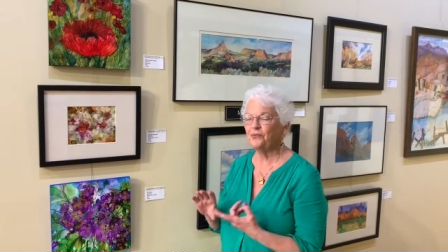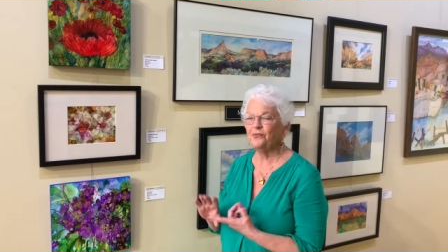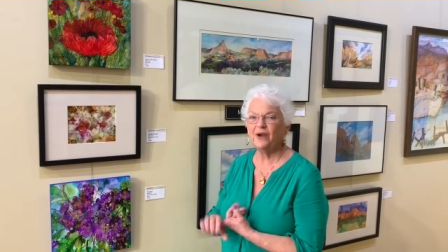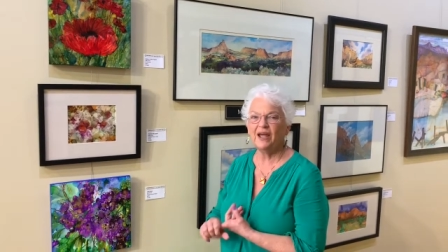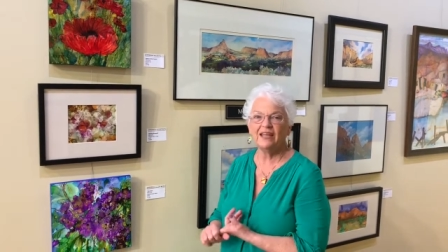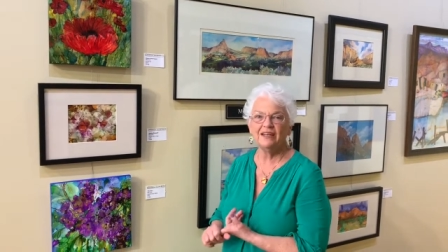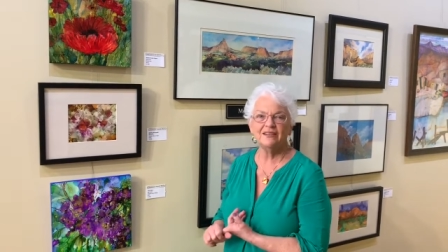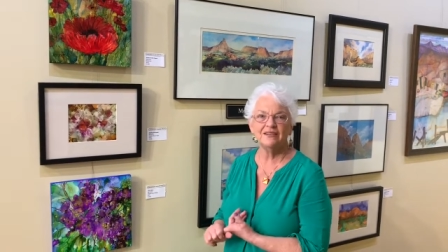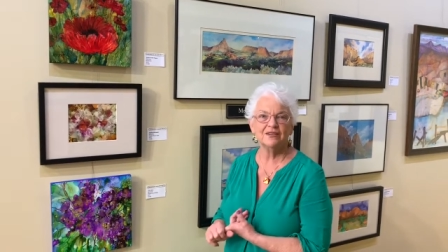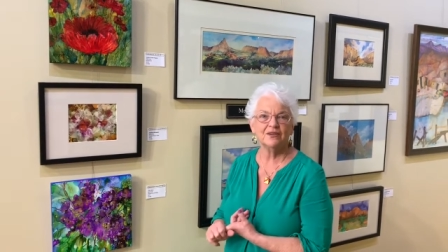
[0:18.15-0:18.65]

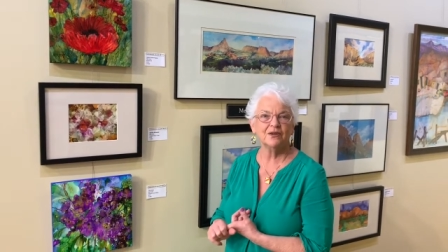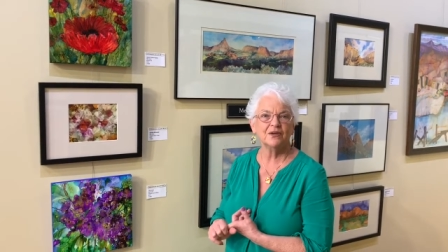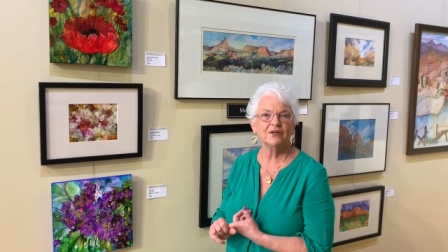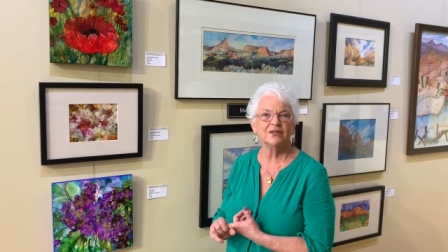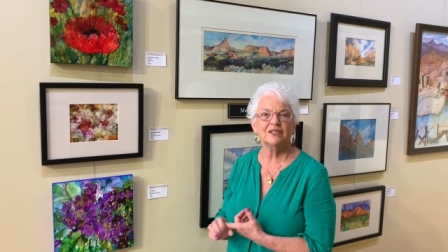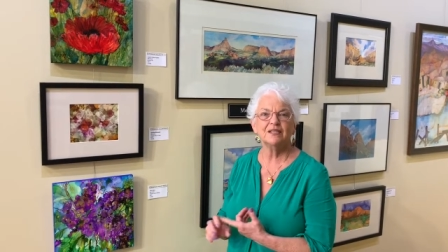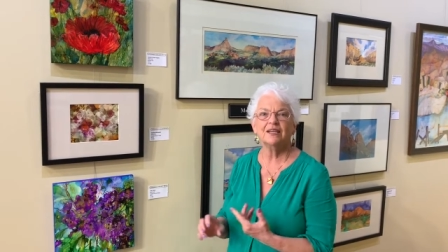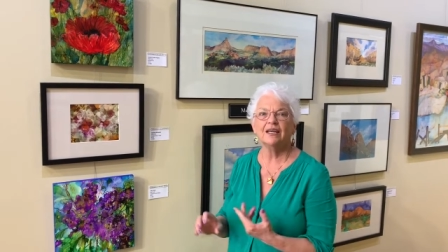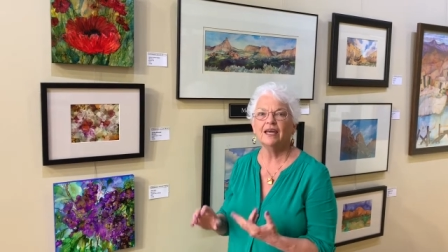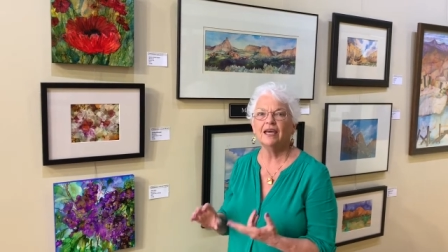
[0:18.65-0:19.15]
red
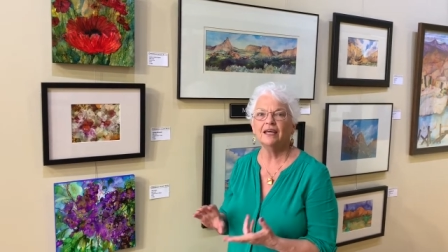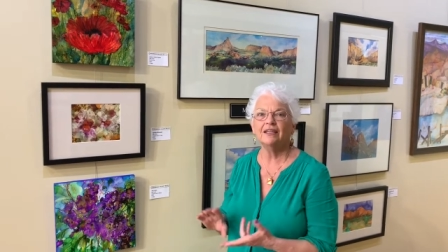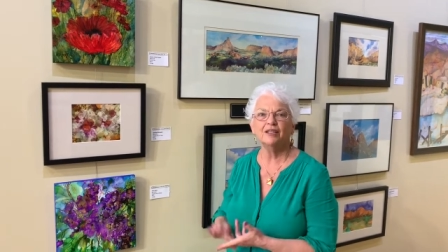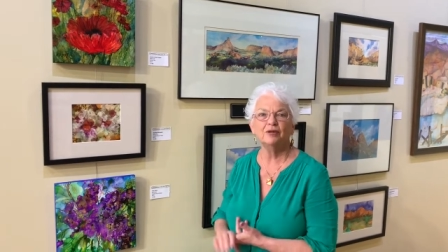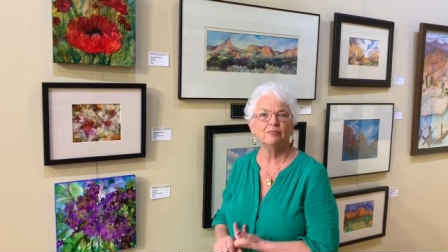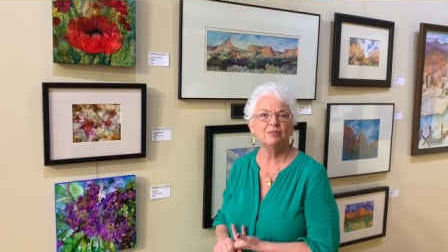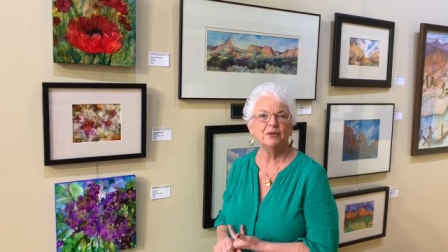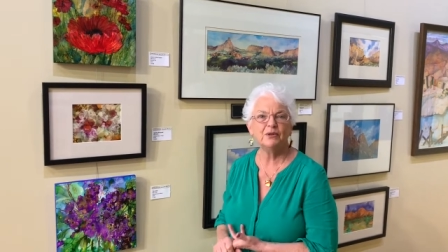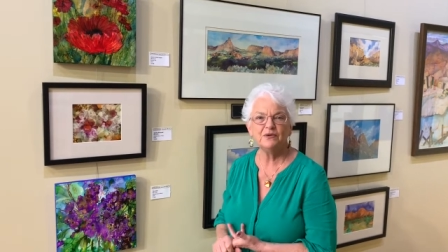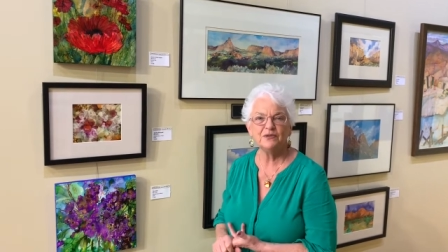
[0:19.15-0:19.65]
dirt and the
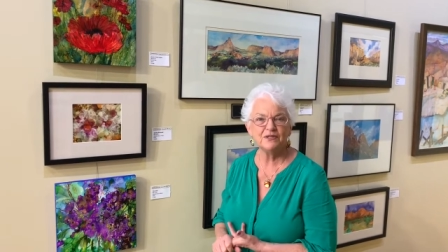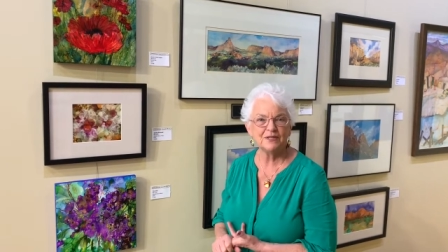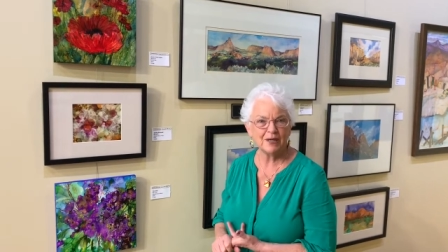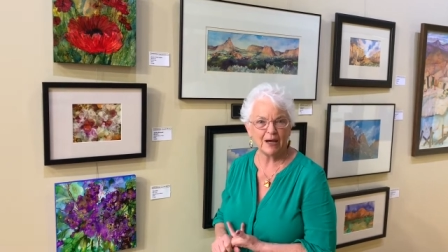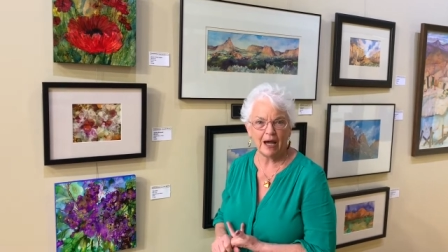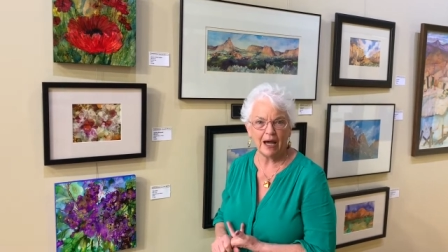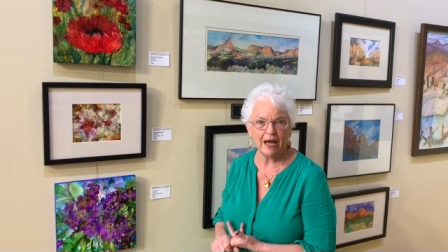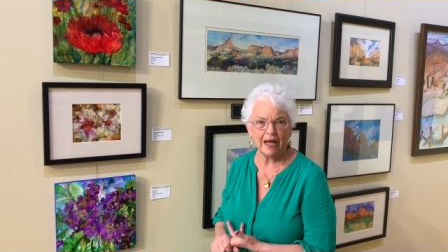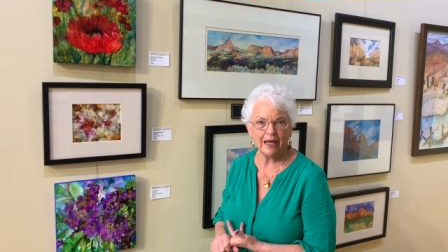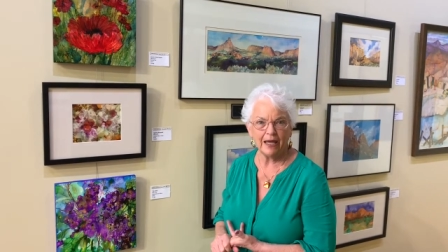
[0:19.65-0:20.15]
blue
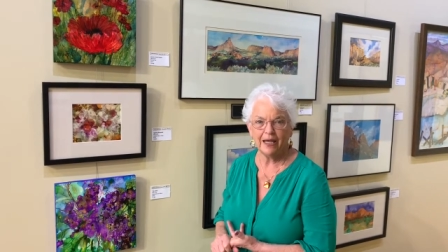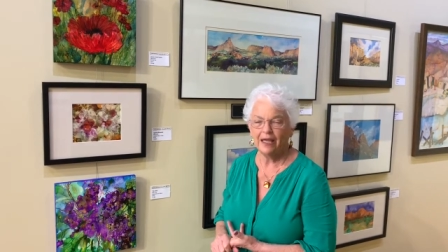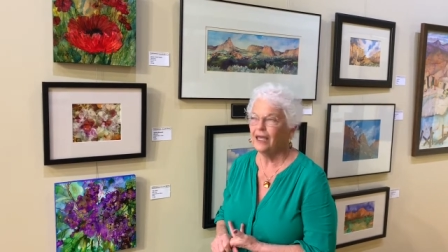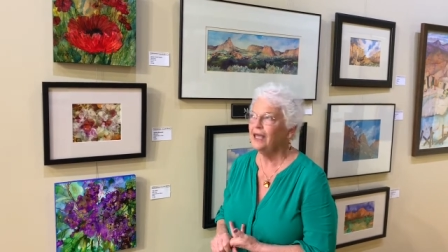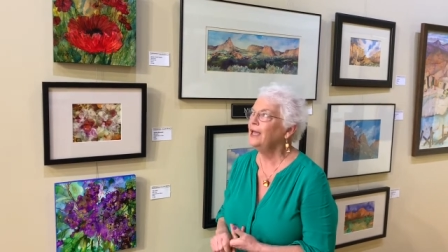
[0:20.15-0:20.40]
sky